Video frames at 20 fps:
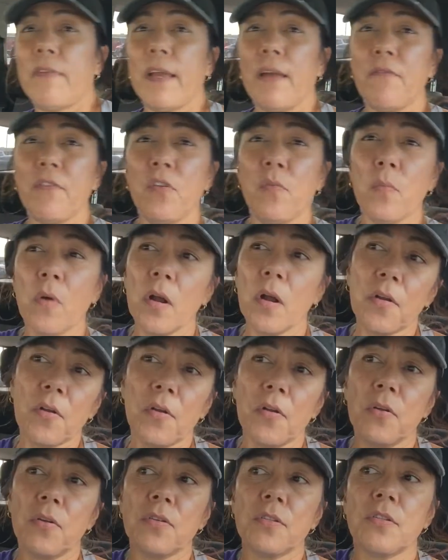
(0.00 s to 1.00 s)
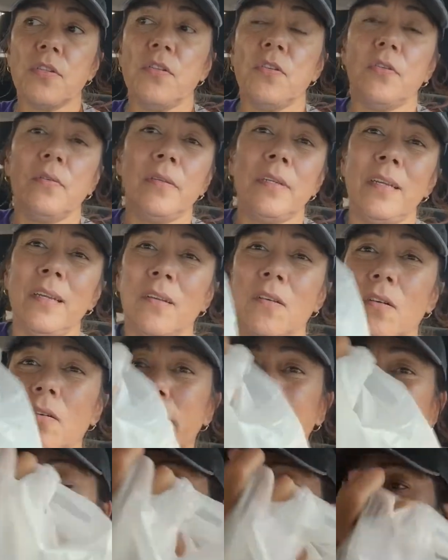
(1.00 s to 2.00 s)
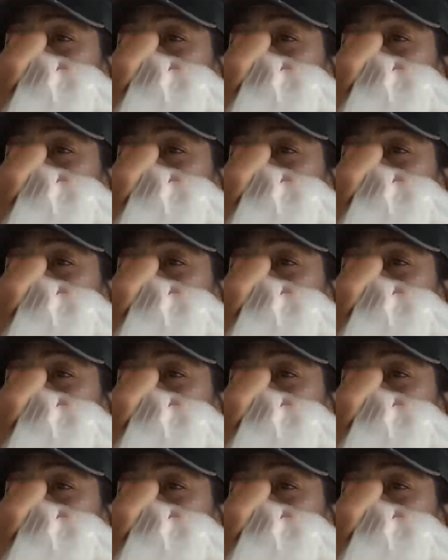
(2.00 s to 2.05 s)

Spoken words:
they have new markers, new, you know, I'm